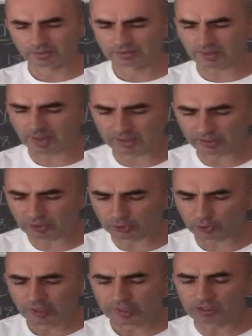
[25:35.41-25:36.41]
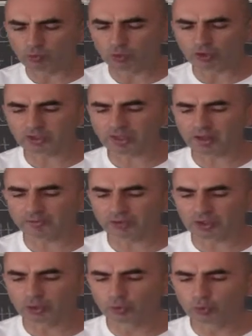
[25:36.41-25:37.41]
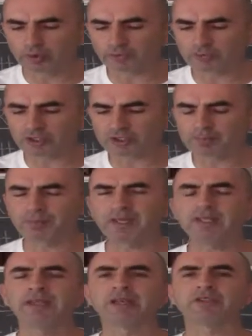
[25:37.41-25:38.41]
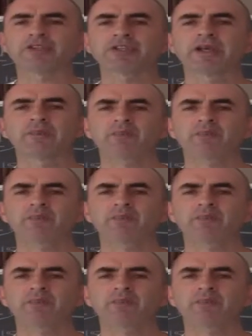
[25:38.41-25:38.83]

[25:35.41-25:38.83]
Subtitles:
Thank you. He will cover you with His pinions.